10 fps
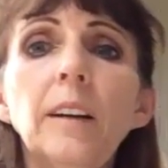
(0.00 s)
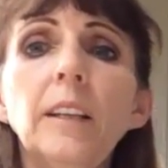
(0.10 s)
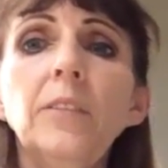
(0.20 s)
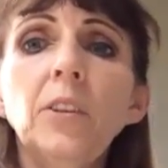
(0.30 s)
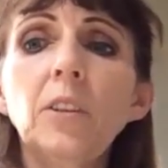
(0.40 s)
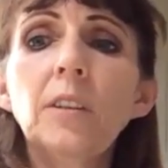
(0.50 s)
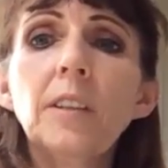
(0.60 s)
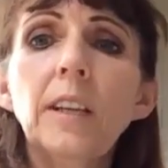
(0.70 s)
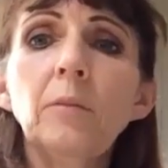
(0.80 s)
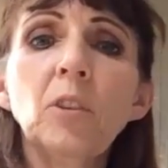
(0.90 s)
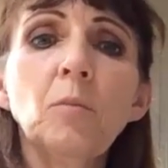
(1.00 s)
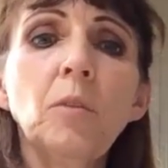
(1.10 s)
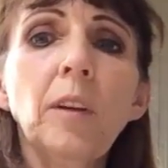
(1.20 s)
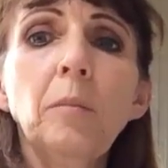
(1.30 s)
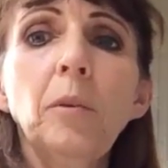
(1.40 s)
And if you can see, I'll just
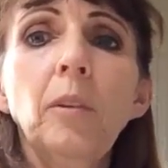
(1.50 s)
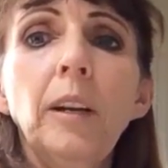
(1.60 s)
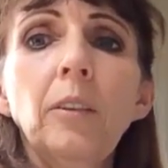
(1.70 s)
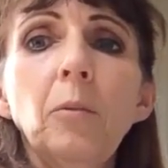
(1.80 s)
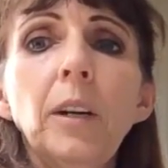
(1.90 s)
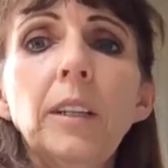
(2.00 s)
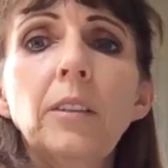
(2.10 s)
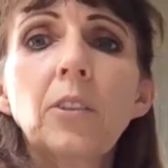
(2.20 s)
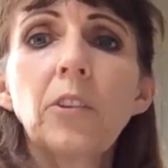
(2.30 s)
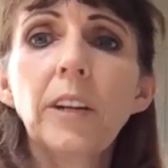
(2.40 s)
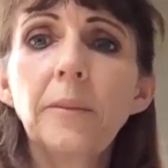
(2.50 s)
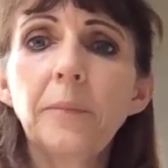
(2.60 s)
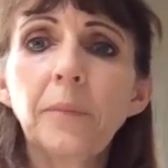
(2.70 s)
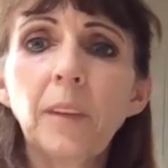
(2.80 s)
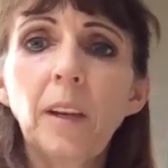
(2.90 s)
move that bowl out of the way, sorry.
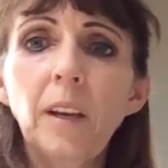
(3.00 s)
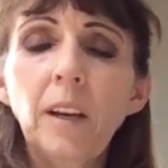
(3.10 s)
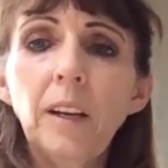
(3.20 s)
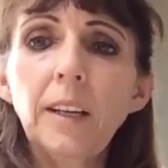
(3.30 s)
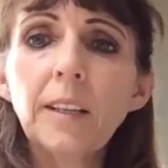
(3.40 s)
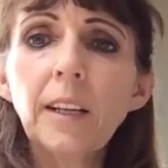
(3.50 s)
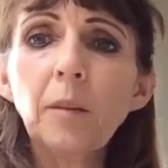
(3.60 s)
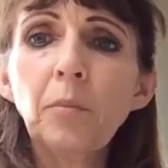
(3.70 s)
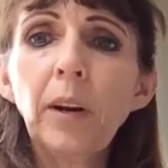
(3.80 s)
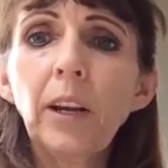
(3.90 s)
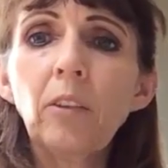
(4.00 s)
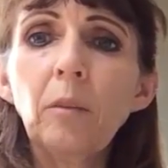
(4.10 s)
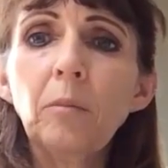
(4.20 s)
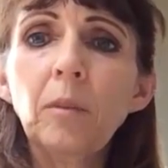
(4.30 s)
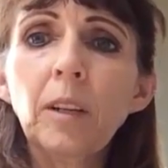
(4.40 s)
It's like a
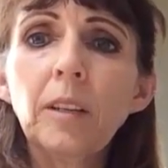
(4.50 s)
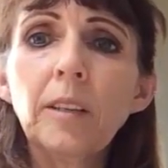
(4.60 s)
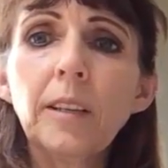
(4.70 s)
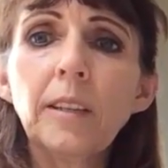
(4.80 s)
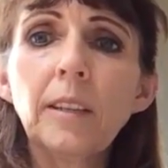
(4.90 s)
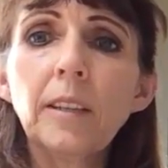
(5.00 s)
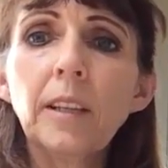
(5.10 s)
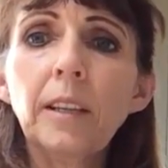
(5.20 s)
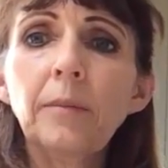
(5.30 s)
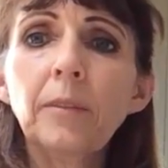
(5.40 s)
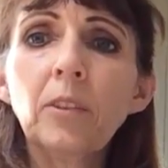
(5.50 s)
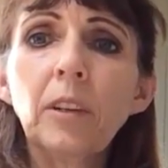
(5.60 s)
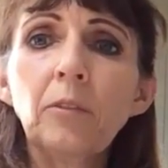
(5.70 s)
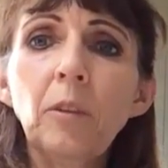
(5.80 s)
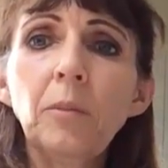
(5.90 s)
breadcrumb consistency.
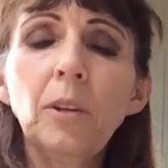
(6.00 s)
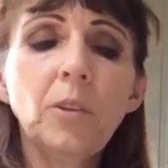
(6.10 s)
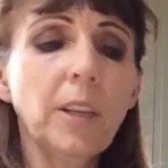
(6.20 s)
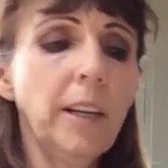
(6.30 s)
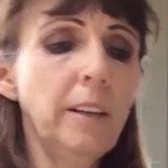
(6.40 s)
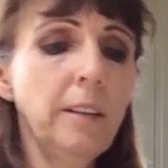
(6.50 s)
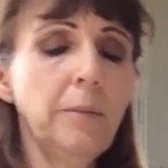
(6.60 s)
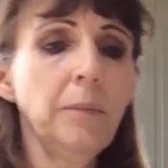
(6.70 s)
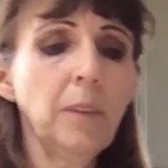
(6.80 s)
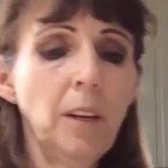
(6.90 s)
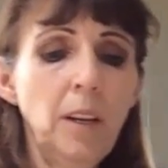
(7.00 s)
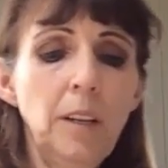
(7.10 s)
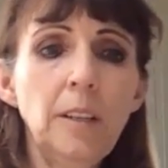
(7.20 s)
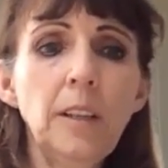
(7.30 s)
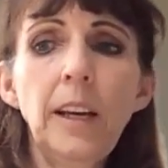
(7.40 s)
So I've rubbed those in.
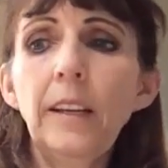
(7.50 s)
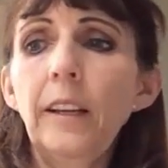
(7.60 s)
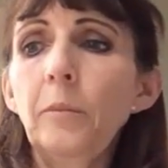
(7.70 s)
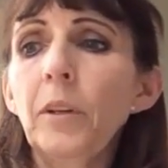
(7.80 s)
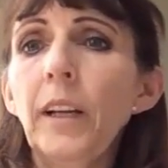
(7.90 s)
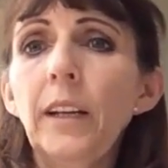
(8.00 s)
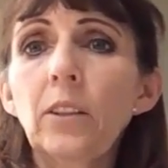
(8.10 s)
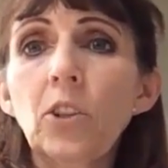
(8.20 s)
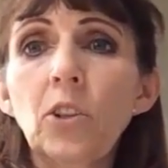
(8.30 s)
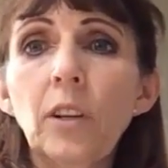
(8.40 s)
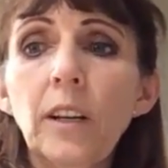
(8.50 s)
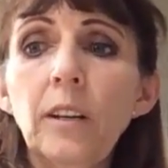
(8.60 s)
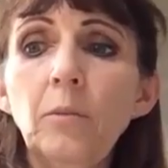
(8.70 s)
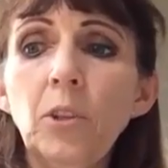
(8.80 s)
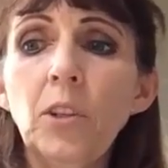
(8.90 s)
To that now I'm going to add the
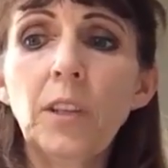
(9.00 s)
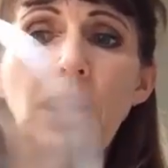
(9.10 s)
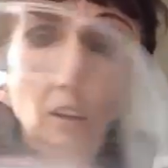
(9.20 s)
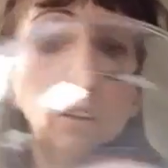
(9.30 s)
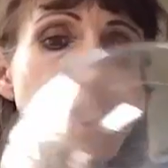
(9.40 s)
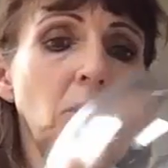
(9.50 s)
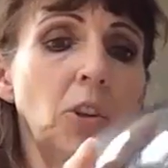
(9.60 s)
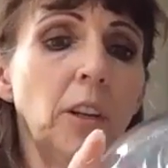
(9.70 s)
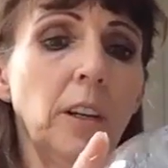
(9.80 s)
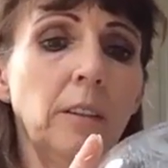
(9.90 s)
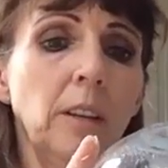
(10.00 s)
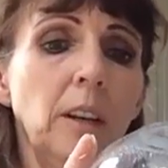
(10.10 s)
sugar, which is the caster sugar.